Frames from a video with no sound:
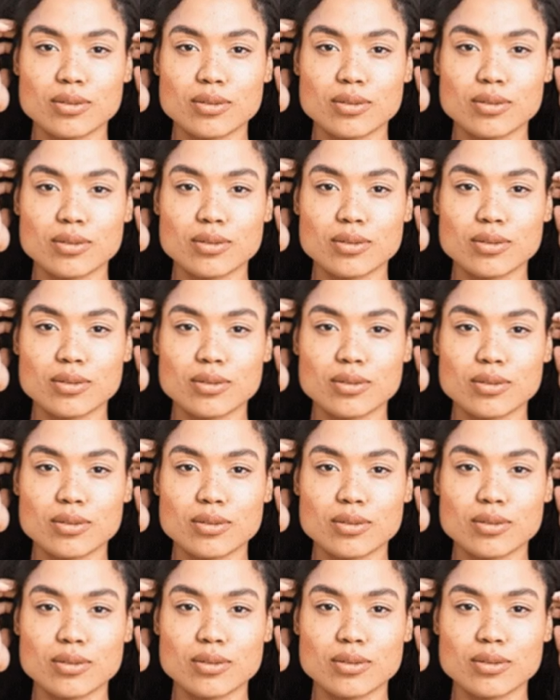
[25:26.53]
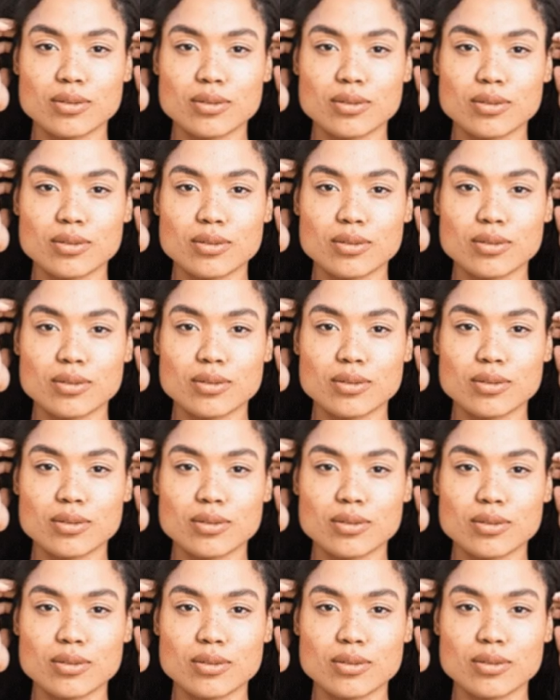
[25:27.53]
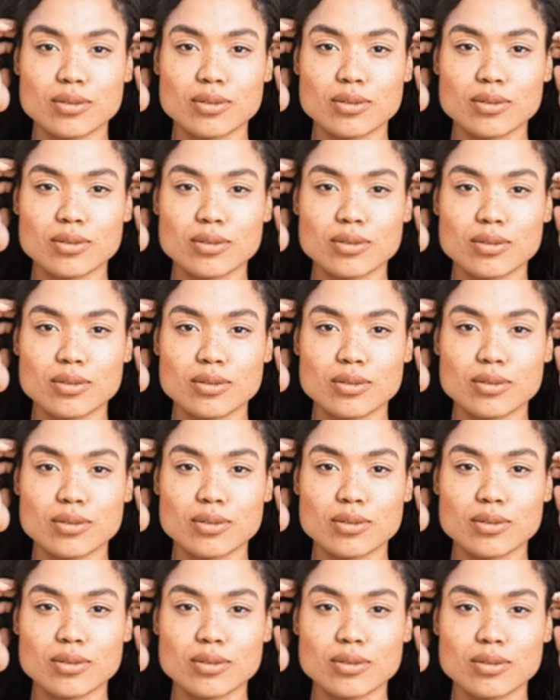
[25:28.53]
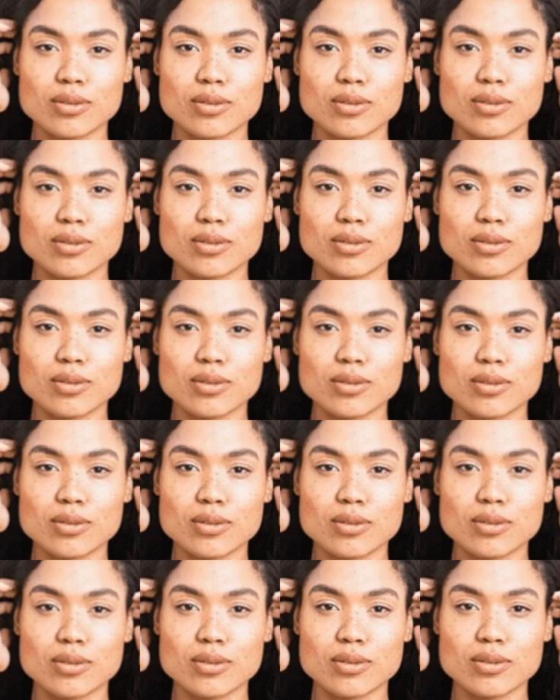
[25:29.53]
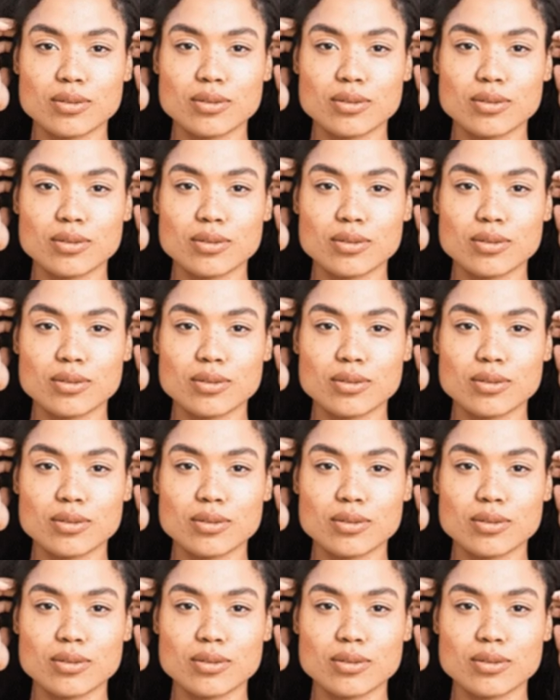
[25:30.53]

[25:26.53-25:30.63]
No words are spoken by the person on screen.